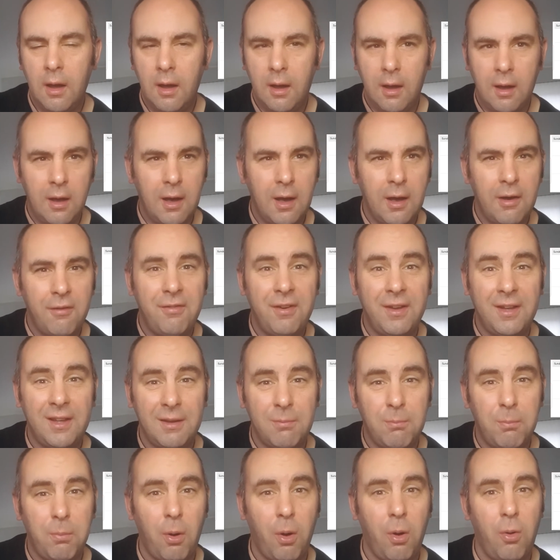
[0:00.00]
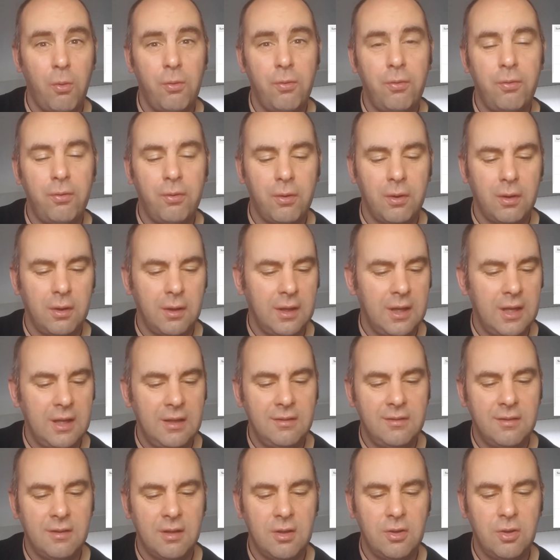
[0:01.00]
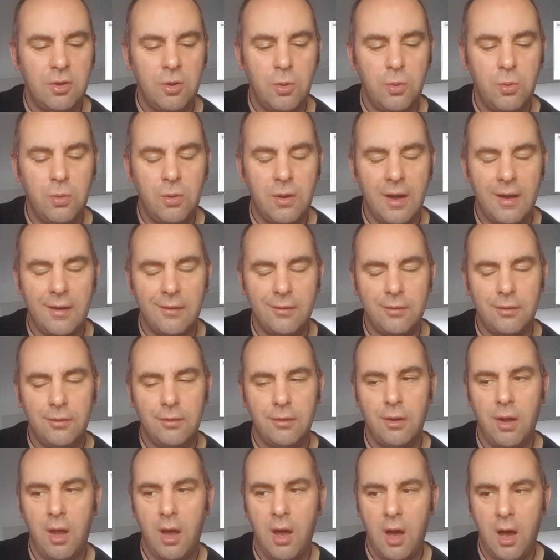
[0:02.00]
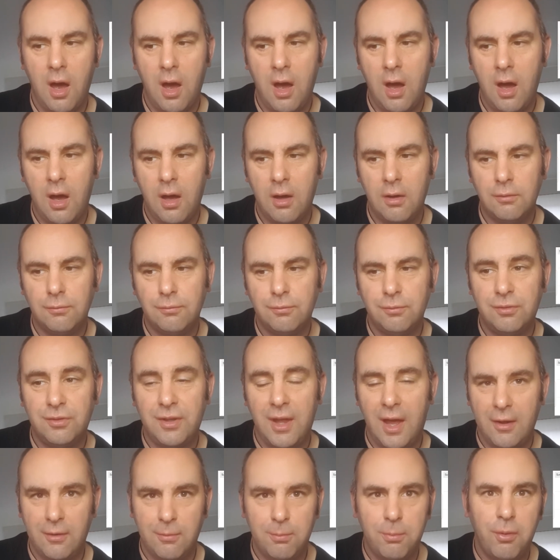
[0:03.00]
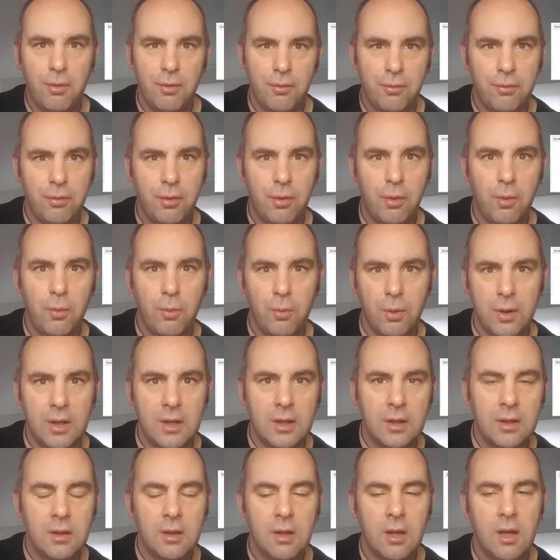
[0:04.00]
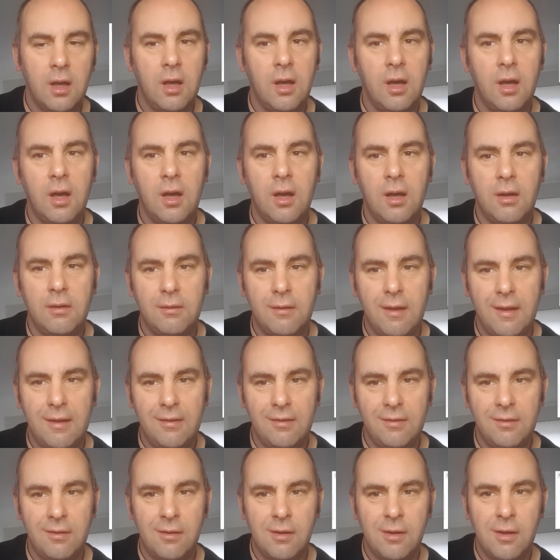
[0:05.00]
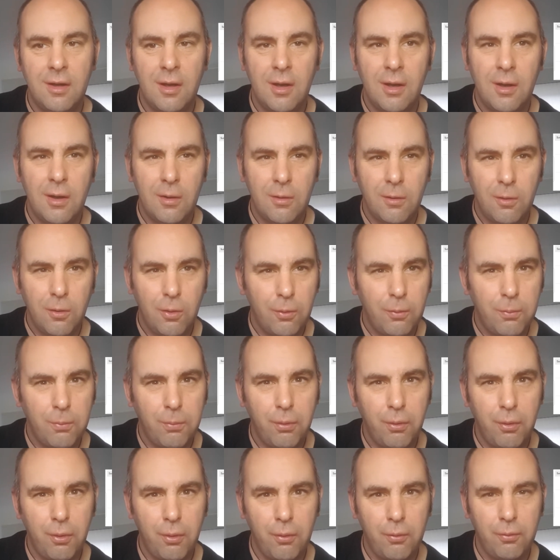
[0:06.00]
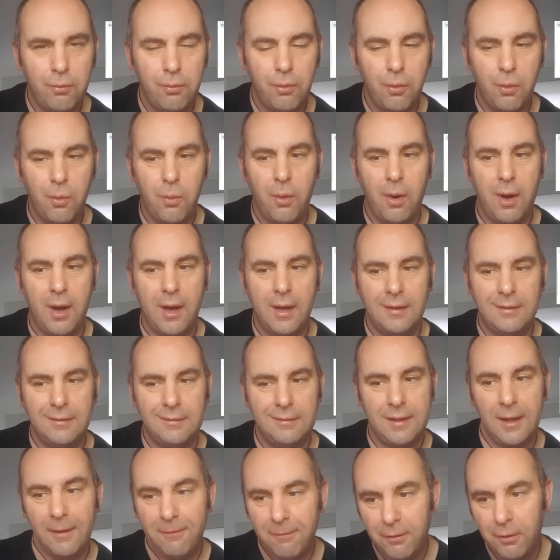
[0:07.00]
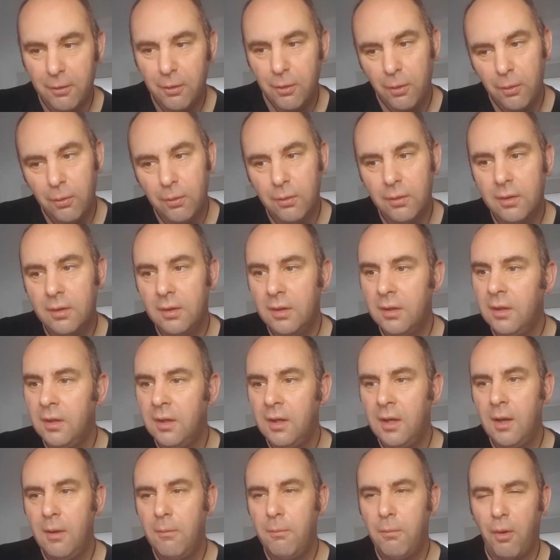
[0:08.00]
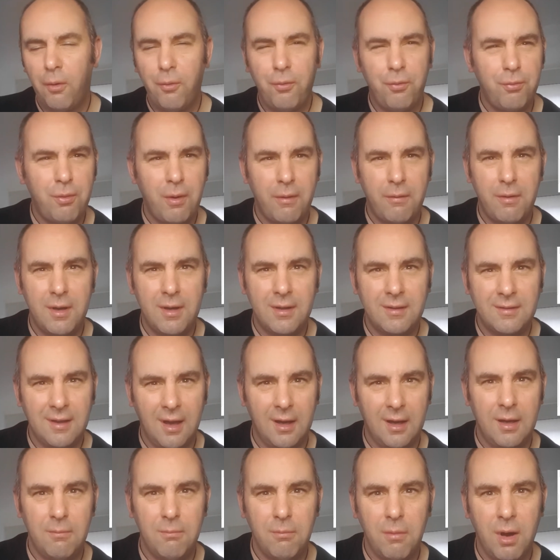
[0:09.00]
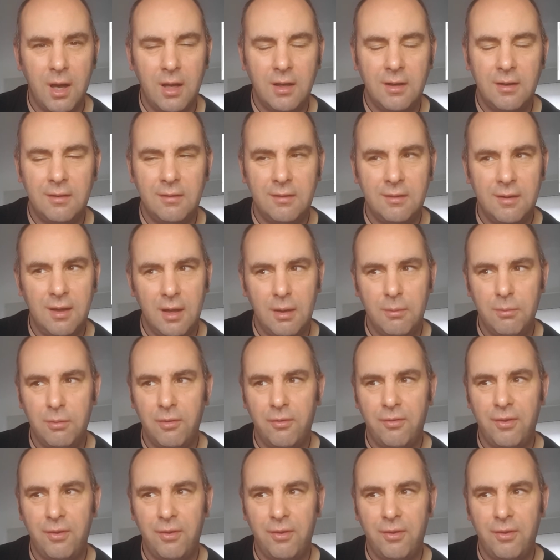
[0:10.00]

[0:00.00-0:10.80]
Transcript: I think both Leeds and Newcastle are desperate for a win. This could prove quite difficult. Both very attacking minded teams.